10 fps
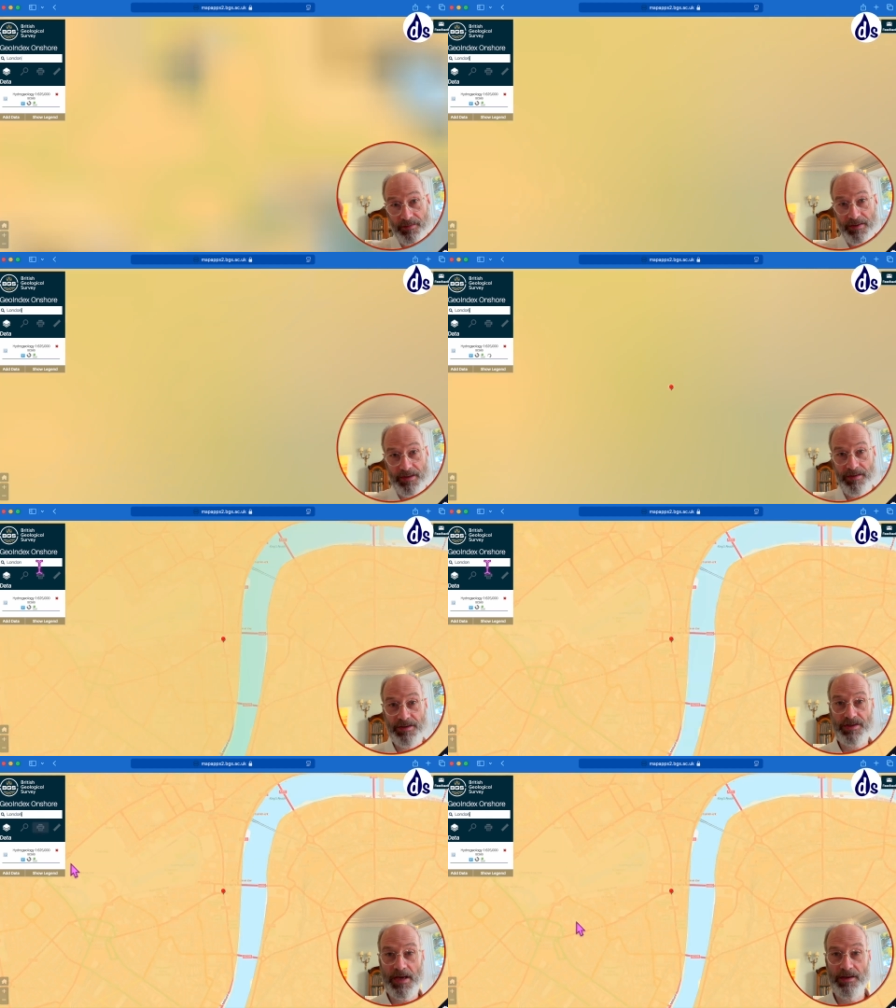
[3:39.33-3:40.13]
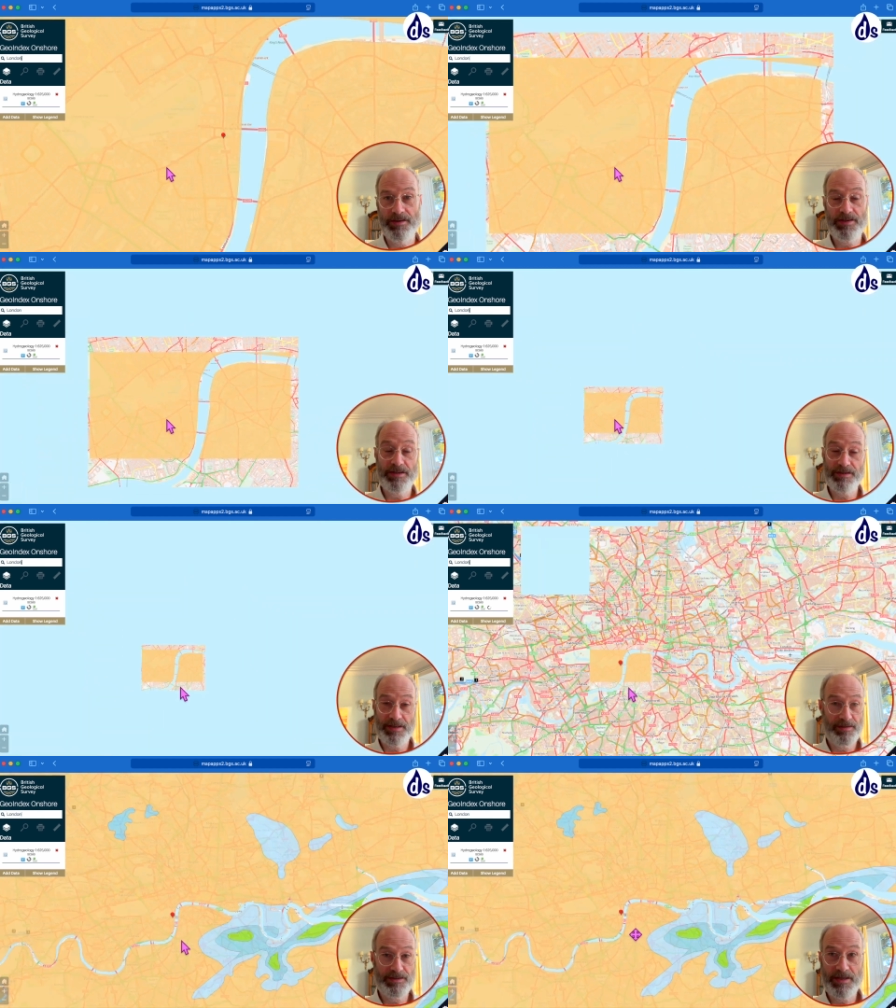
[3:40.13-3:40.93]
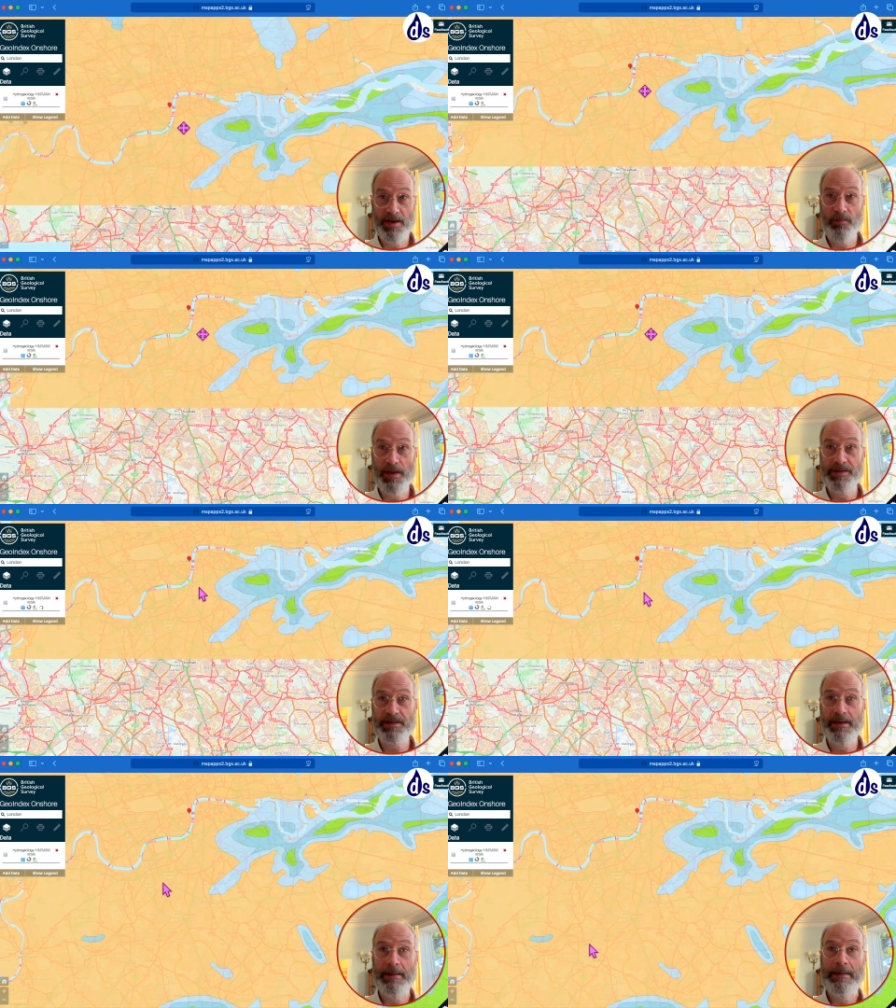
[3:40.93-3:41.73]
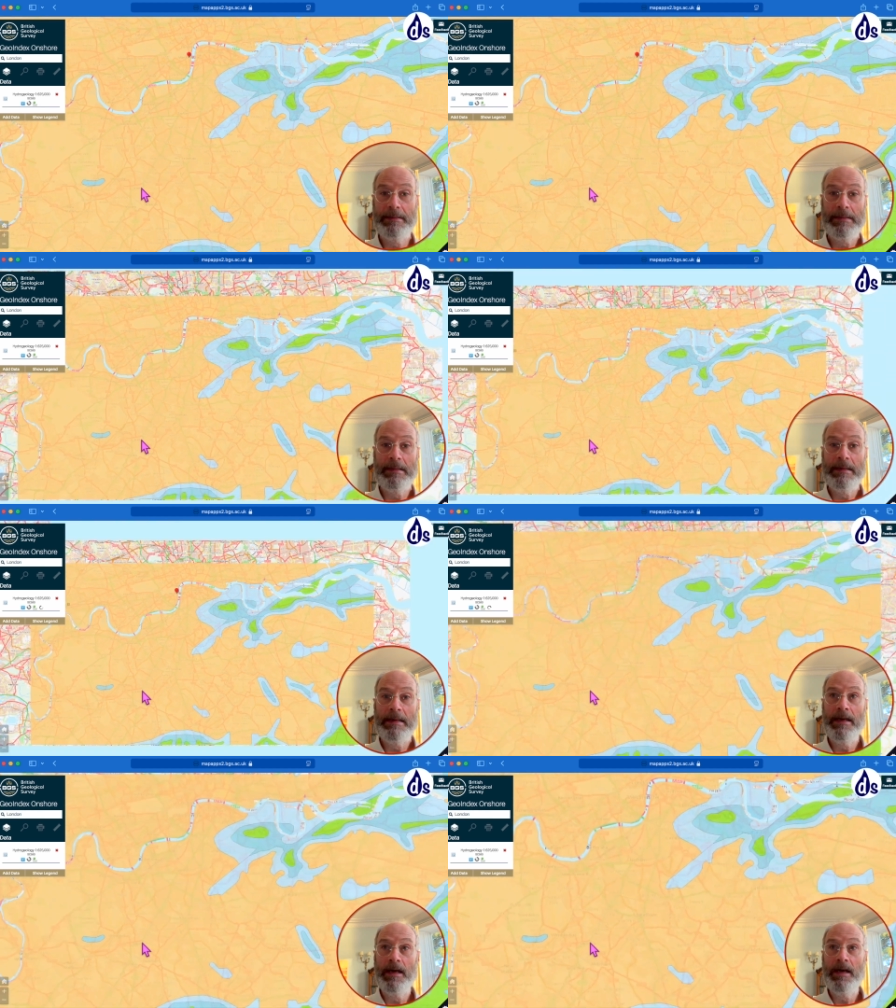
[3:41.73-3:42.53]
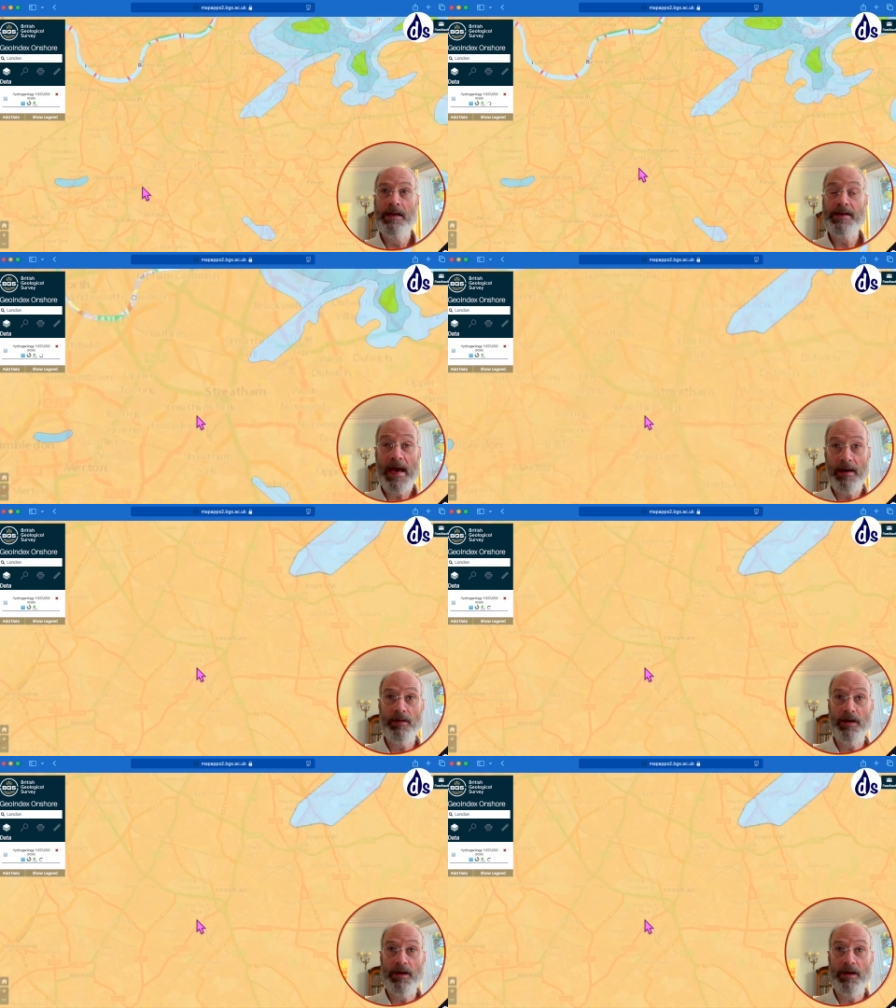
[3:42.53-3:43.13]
the zone. You can see there's no risk. Now,